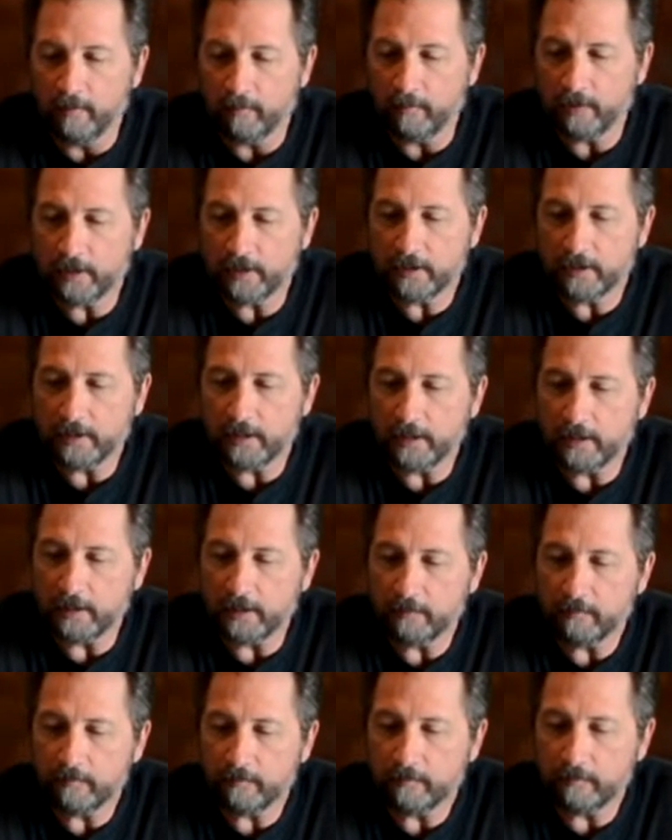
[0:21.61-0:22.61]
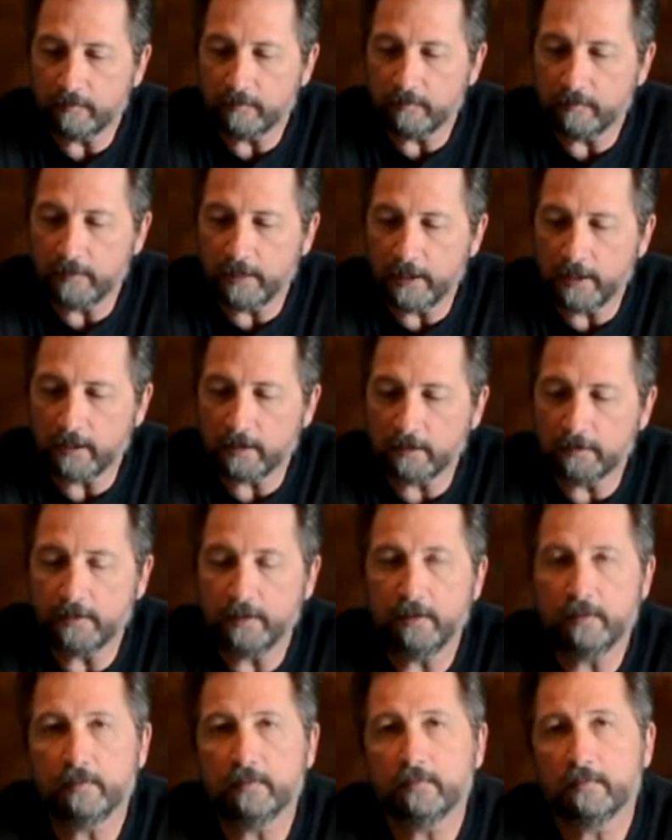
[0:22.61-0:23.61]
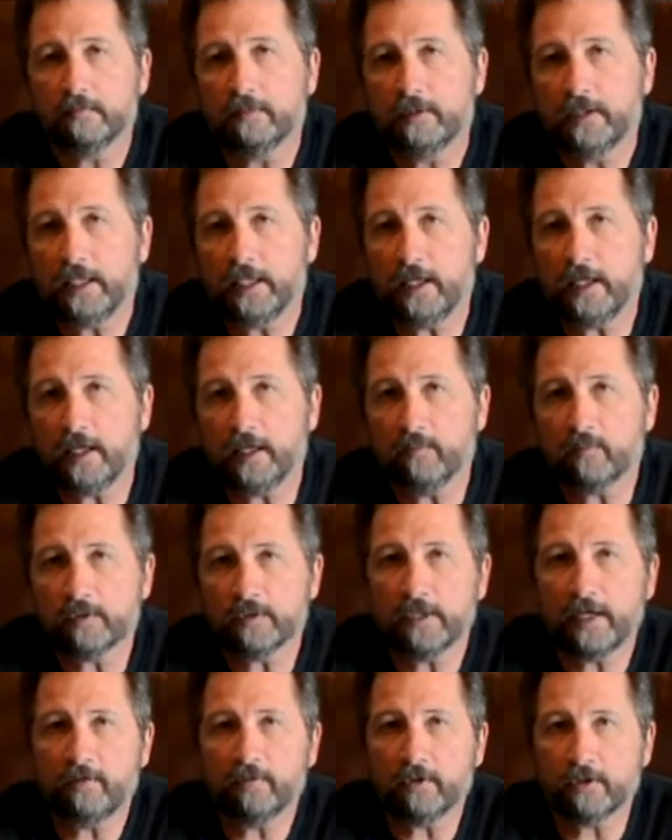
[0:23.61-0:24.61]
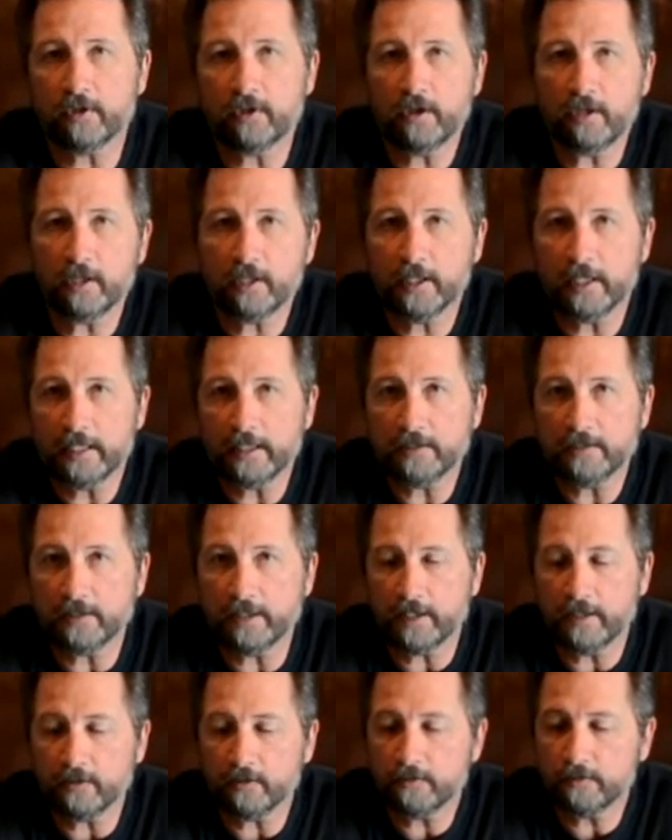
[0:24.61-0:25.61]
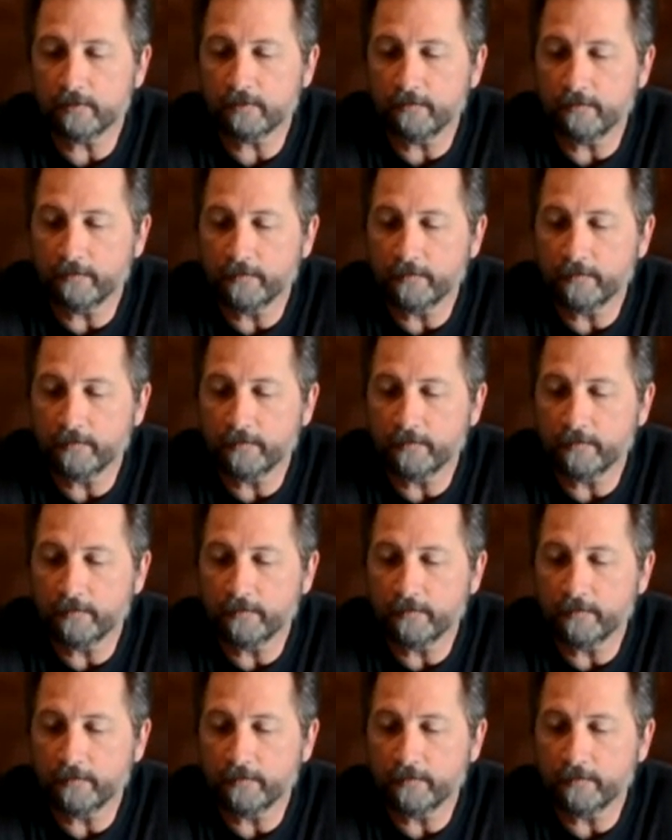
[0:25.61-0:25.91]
But well, DDM was having their holiday sales.